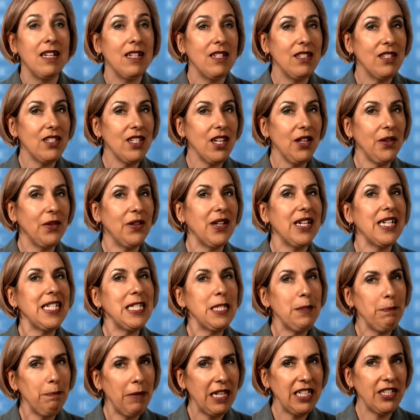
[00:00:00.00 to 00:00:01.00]
So,
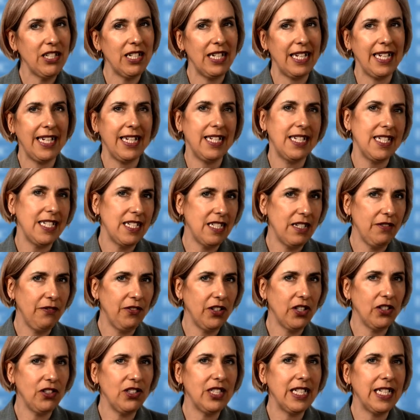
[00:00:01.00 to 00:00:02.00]
especially in a
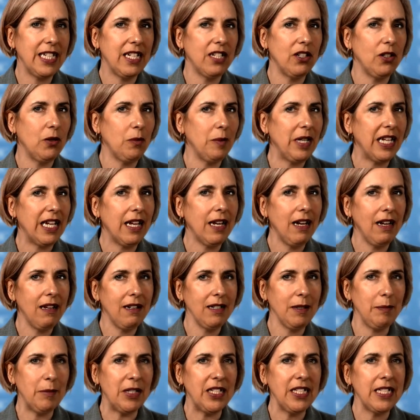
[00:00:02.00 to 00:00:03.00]
difficult economic
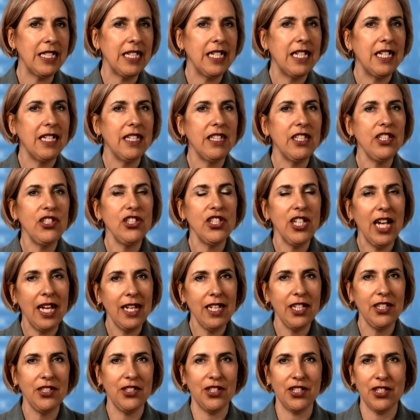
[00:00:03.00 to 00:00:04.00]
climate, the
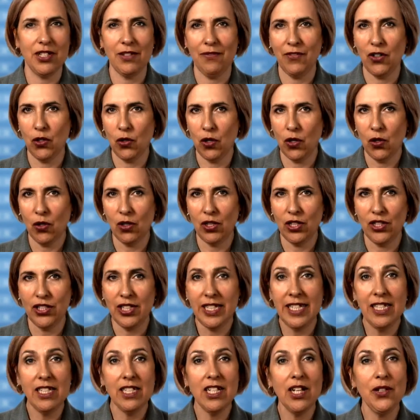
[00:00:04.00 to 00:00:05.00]
challenges of
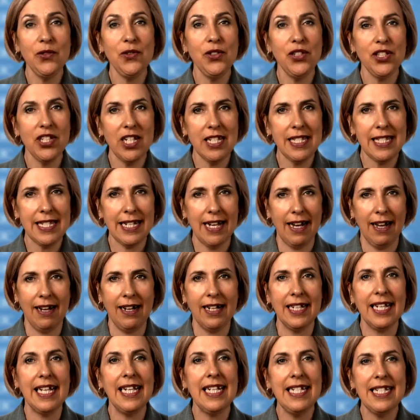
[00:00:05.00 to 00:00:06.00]
oncology don't just
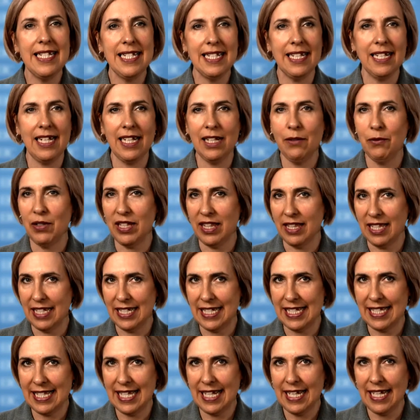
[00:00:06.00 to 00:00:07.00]
lie in dealing with the
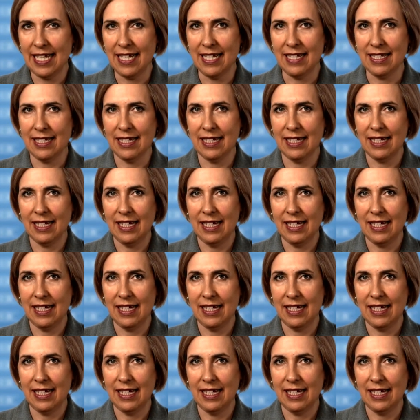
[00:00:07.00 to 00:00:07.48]
disease.